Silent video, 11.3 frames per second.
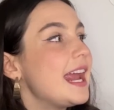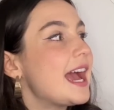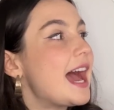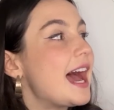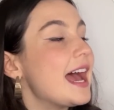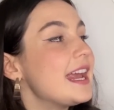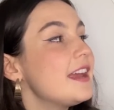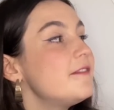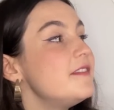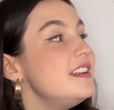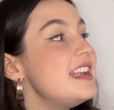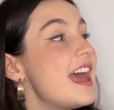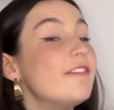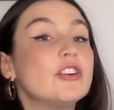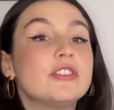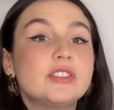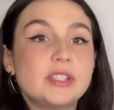I have
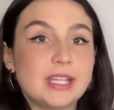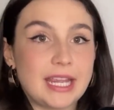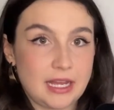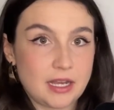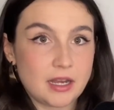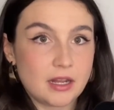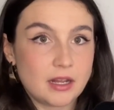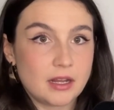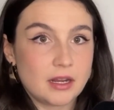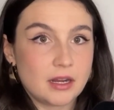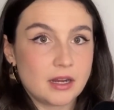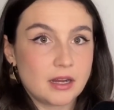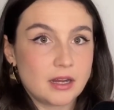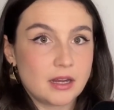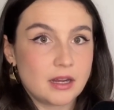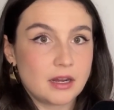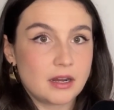never seen
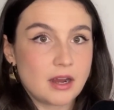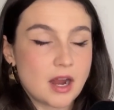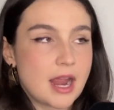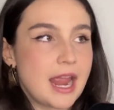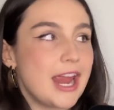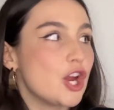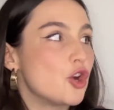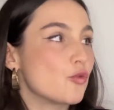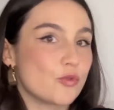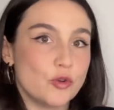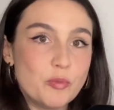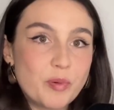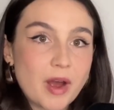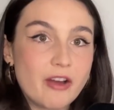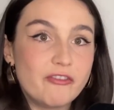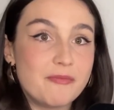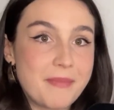a group
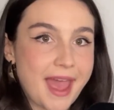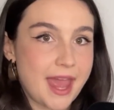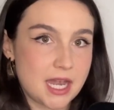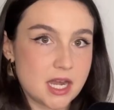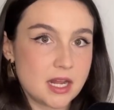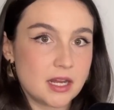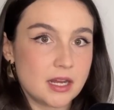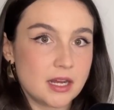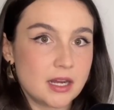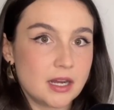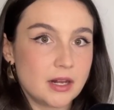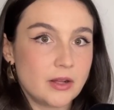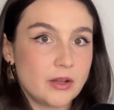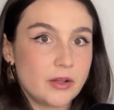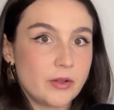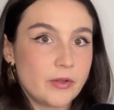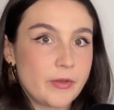of men
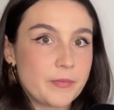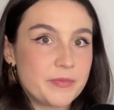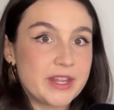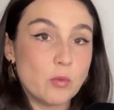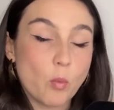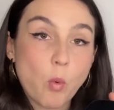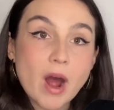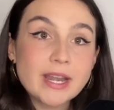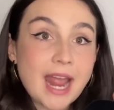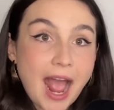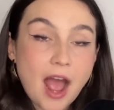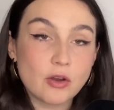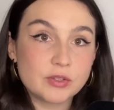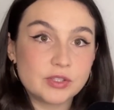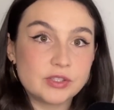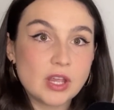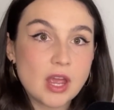in one
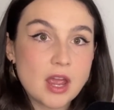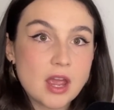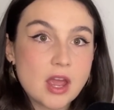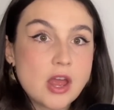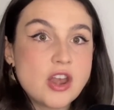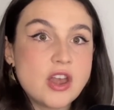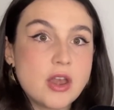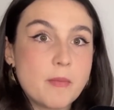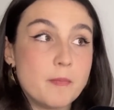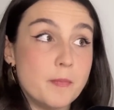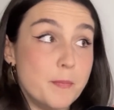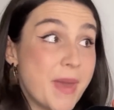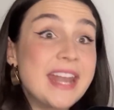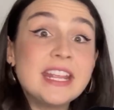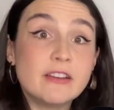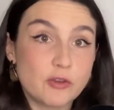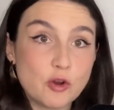house,
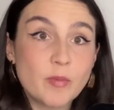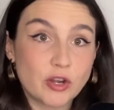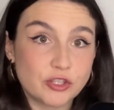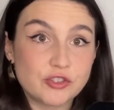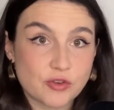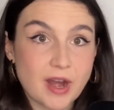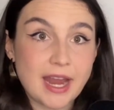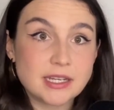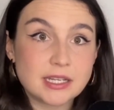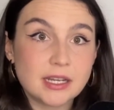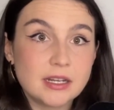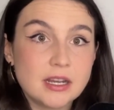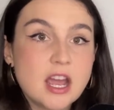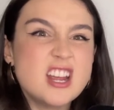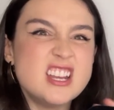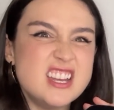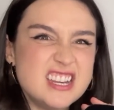many of whom are straight,
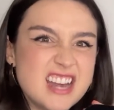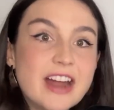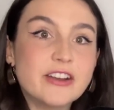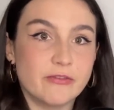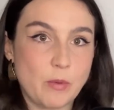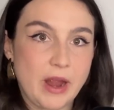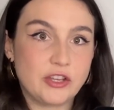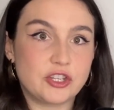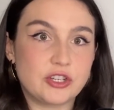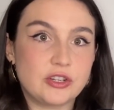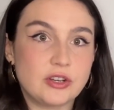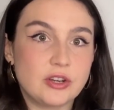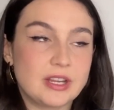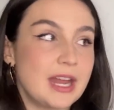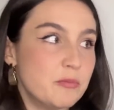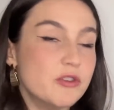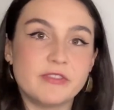none of which
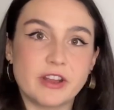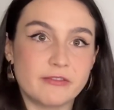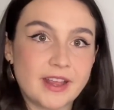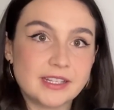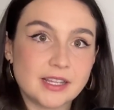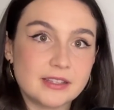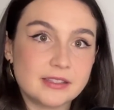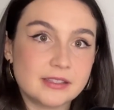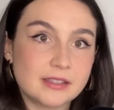can move their faces.